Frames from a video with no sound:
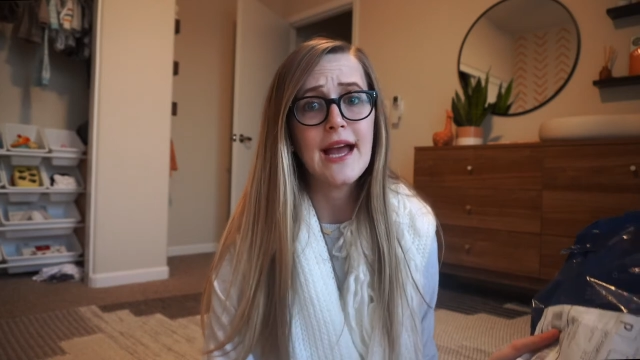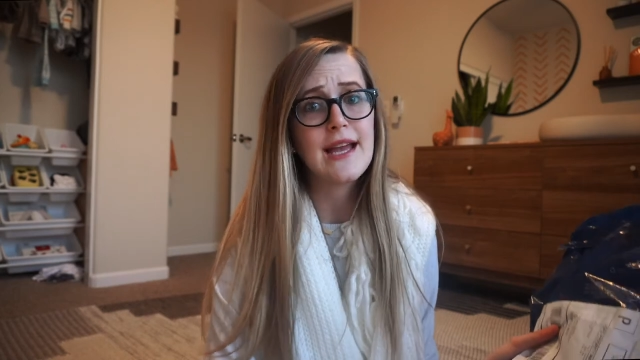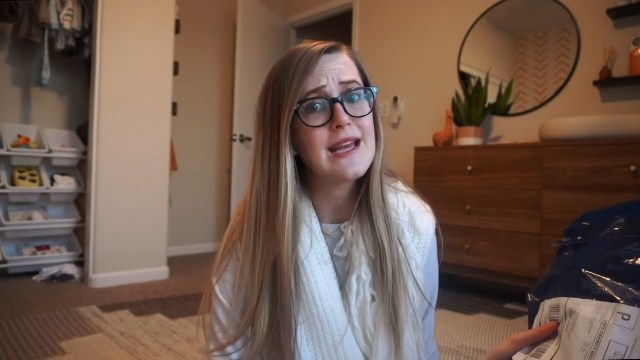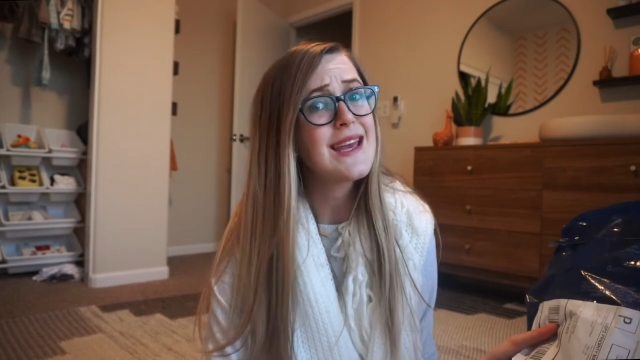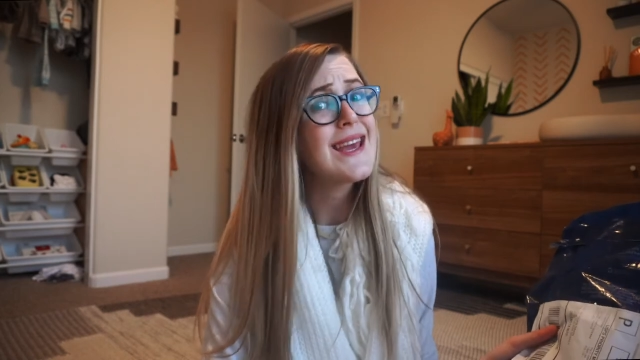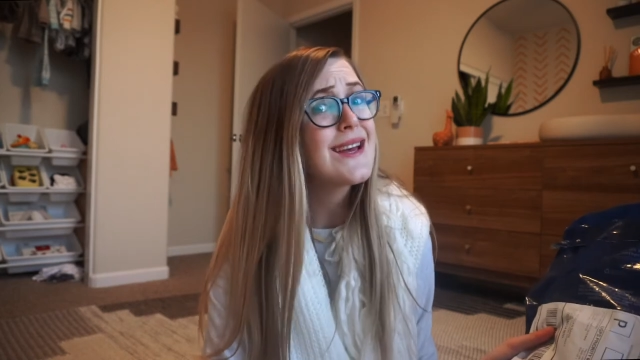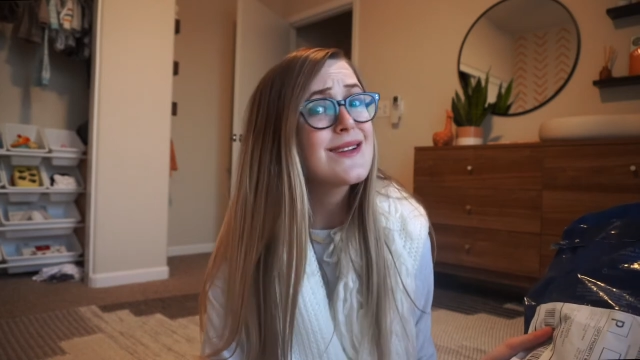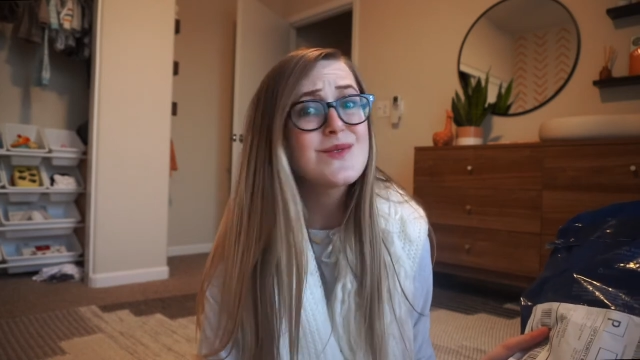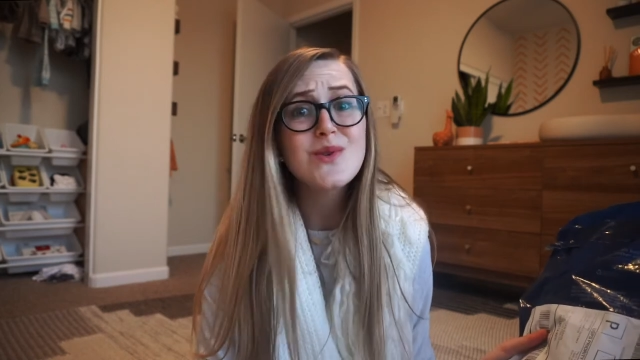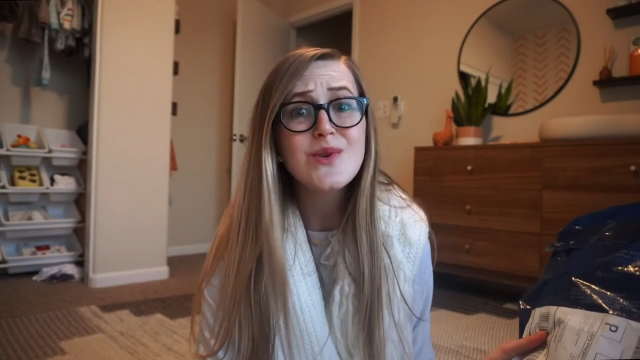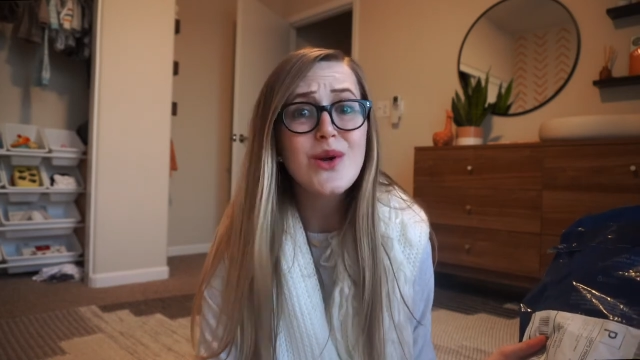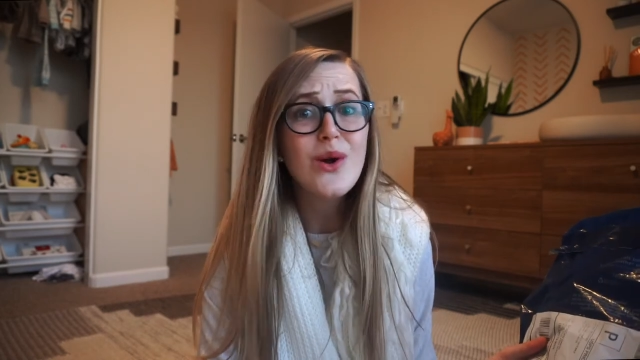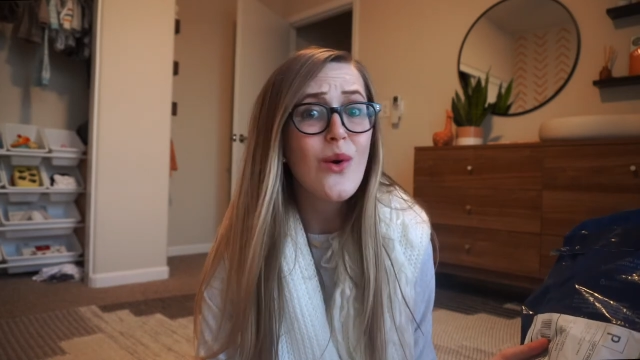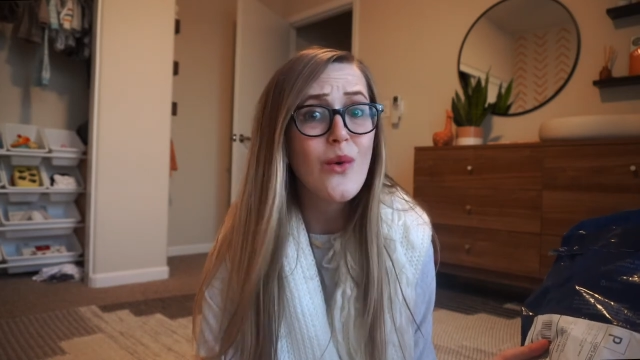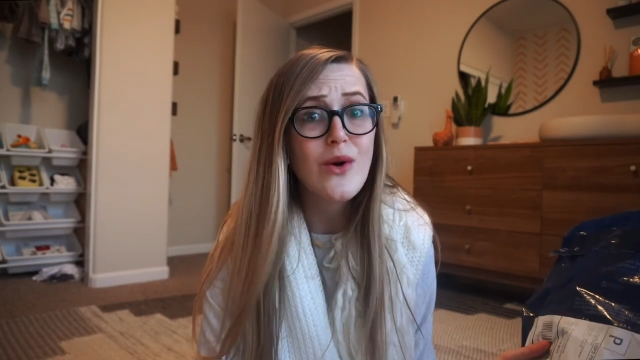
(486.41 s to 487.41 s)
I can cancel
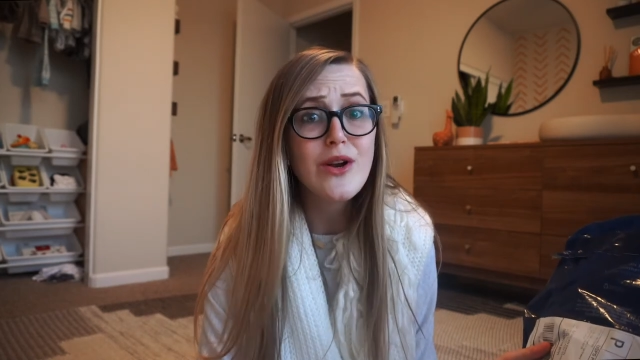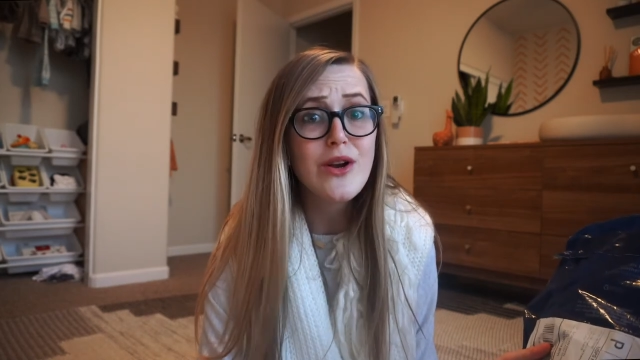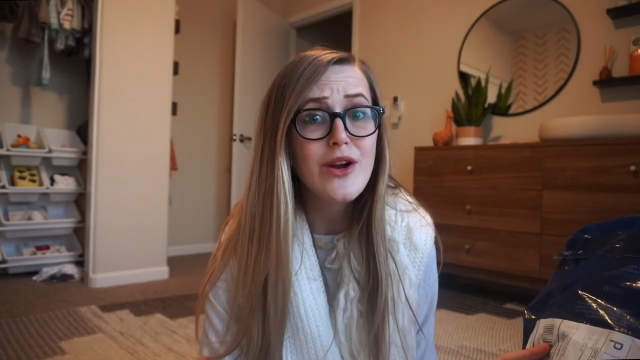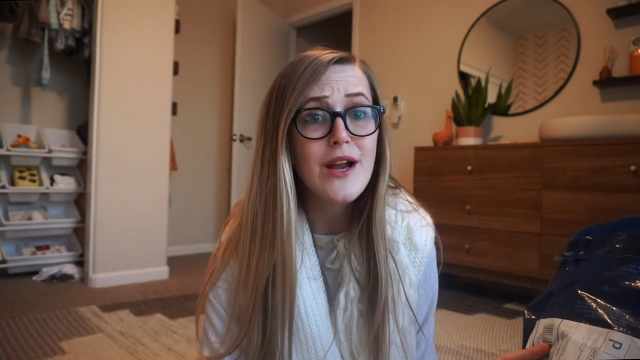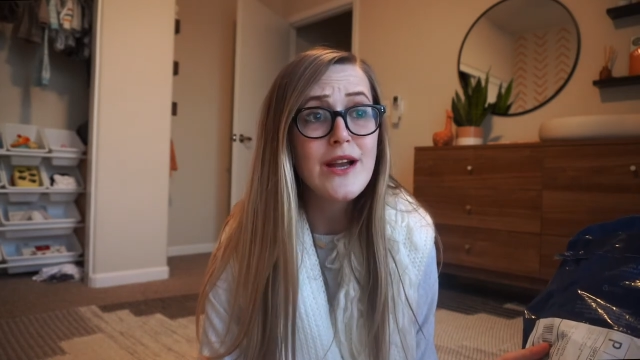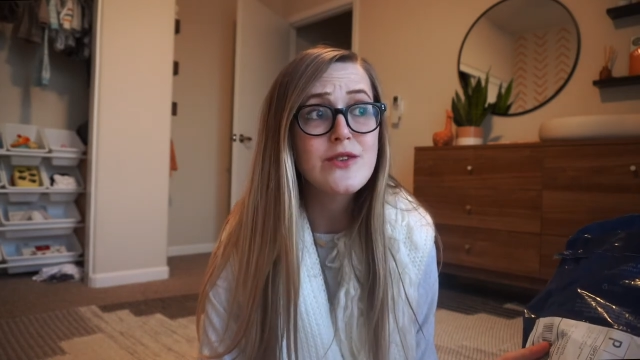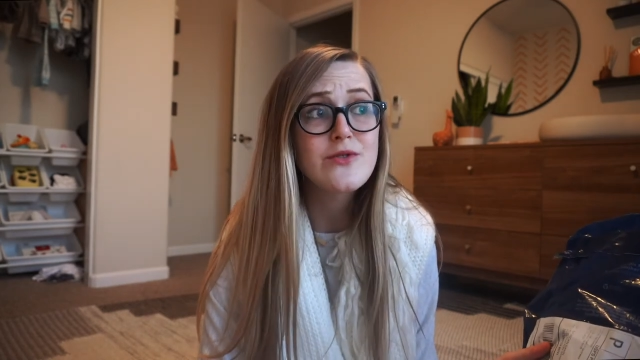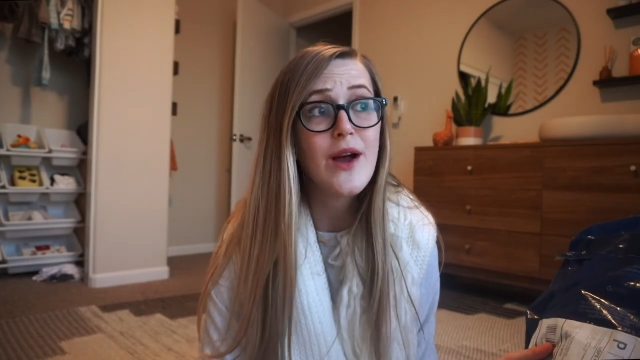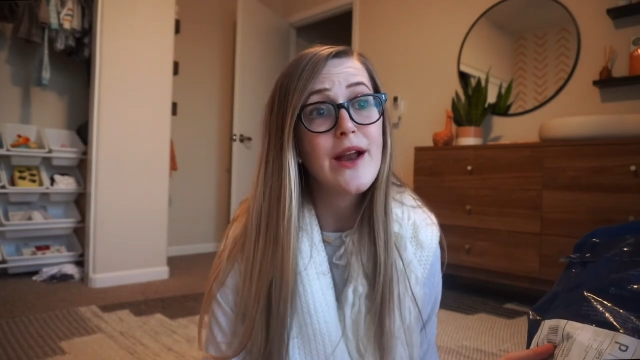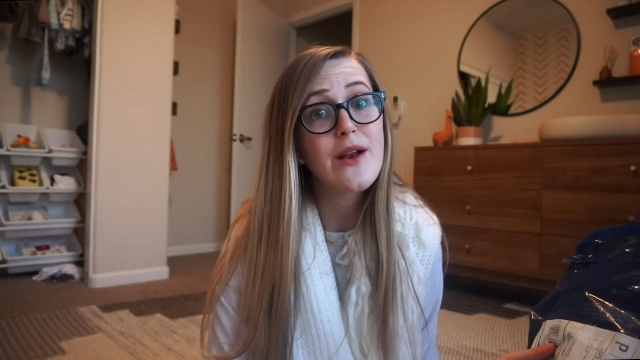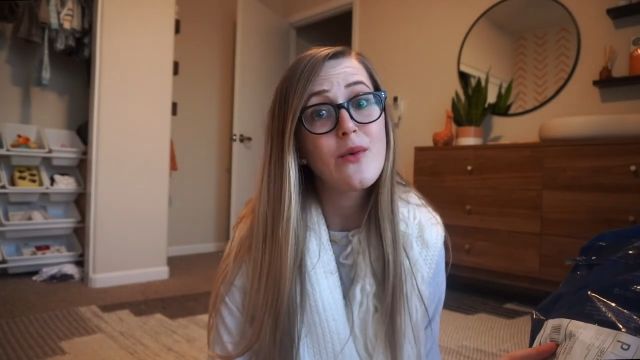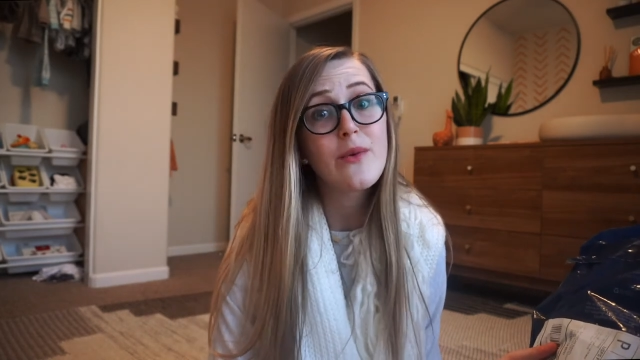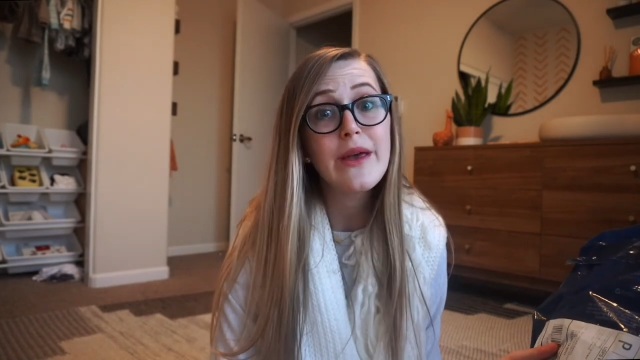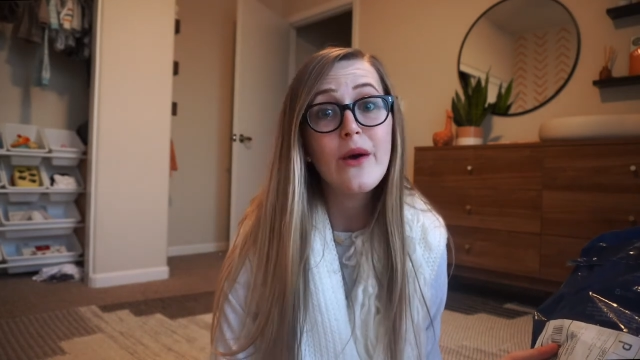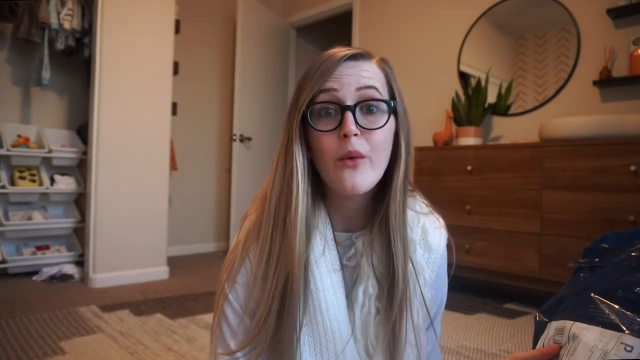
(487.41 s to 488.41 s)
your order and try
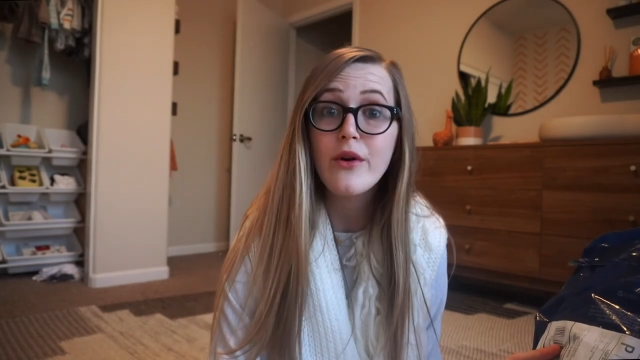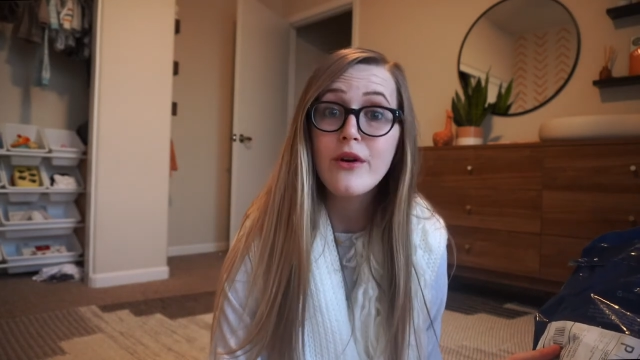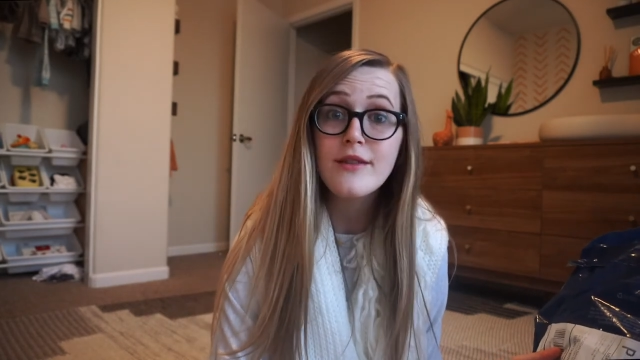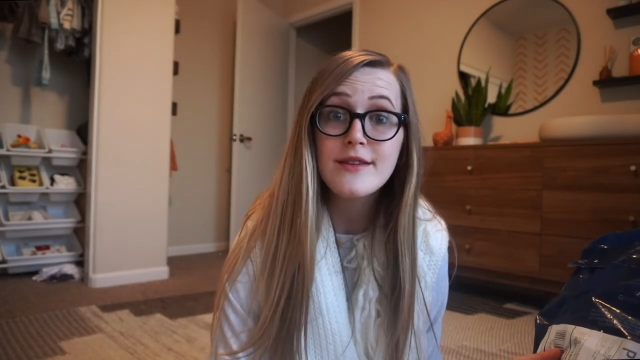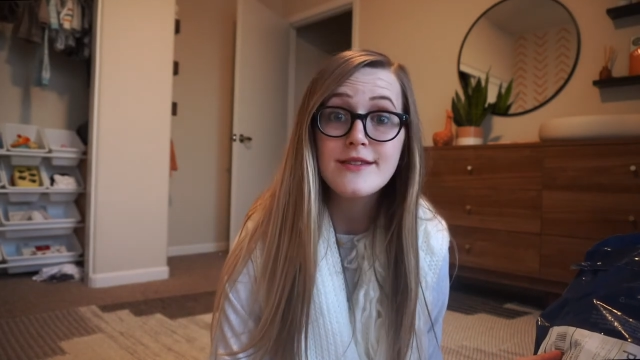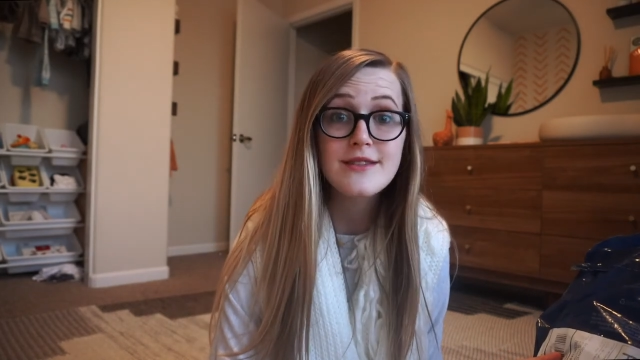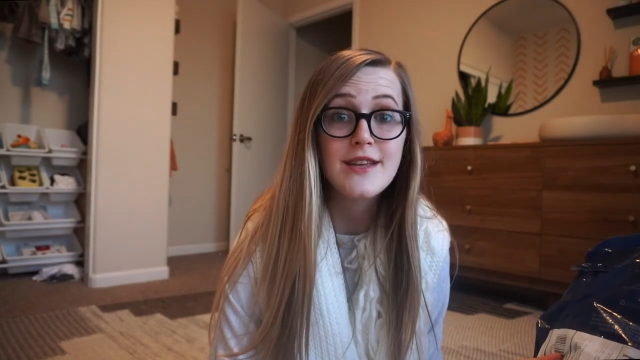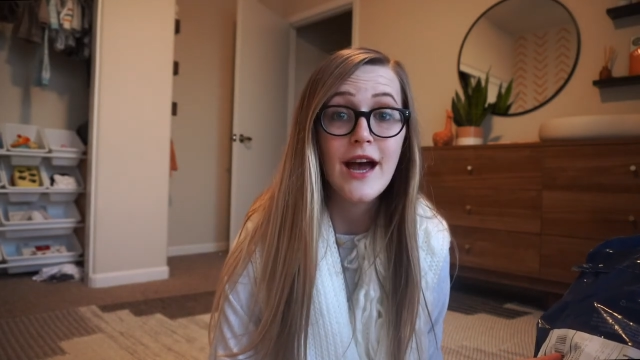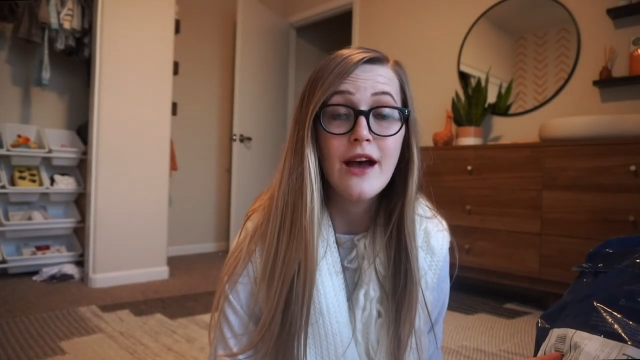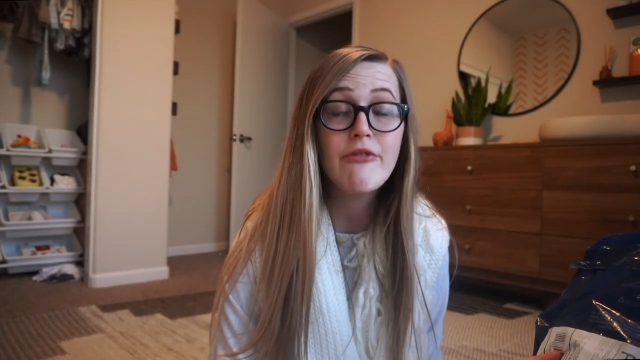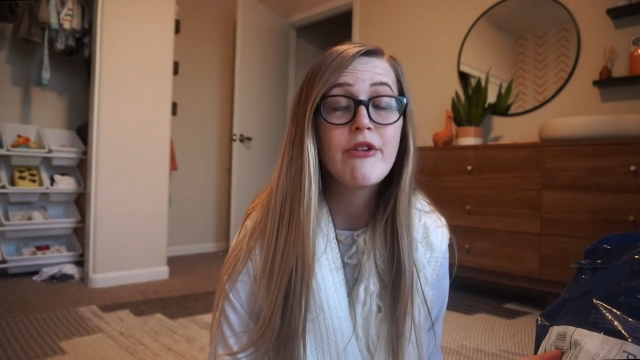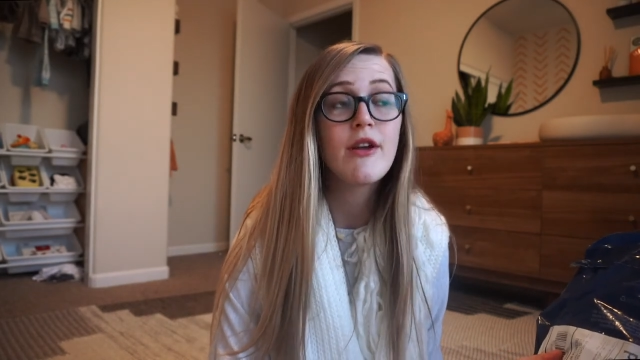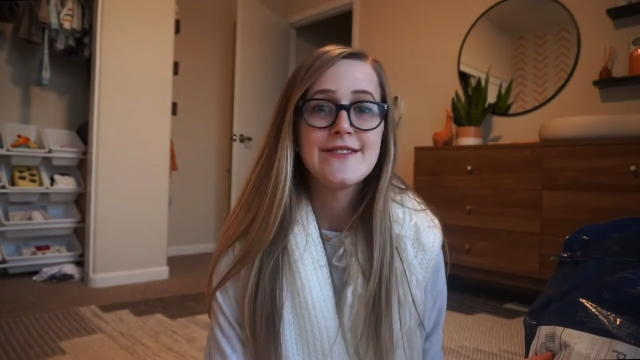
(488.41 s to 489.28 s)
to reorder the stuff.